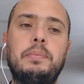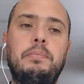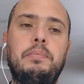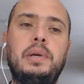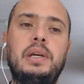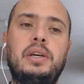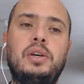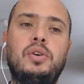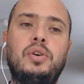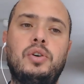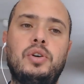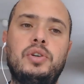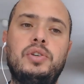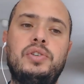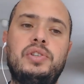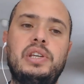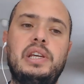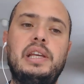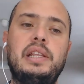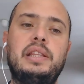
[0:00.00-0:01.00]

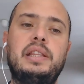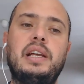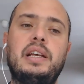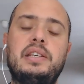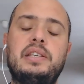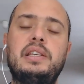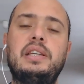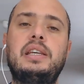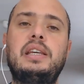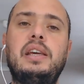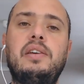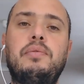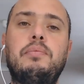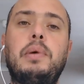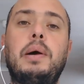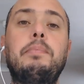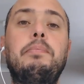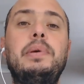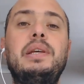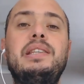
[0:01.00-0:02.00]
because it doesn't give my
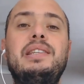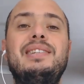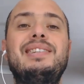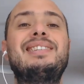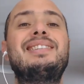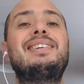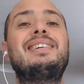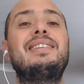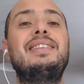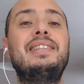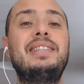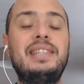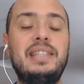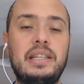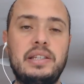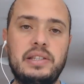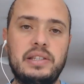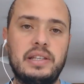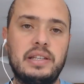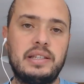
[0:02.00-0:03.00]
business
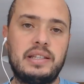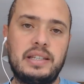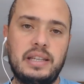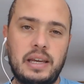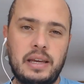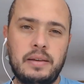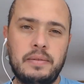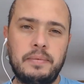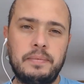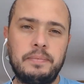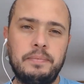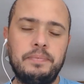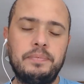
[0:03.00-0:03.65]
consistency